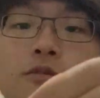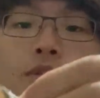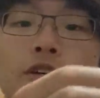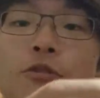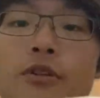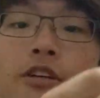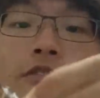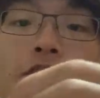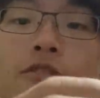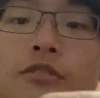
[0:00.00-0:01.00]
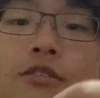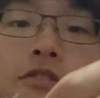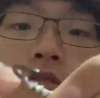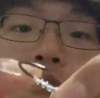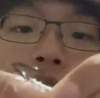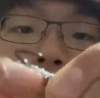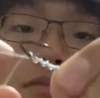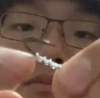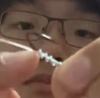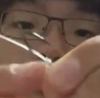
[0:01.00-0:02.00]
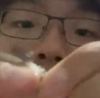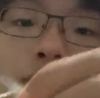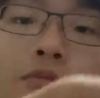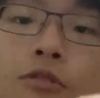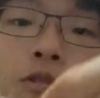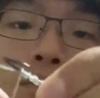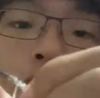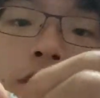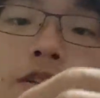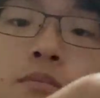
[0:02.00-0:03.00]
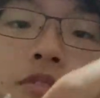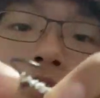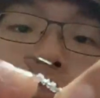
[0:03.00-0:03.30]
by going around multiple times.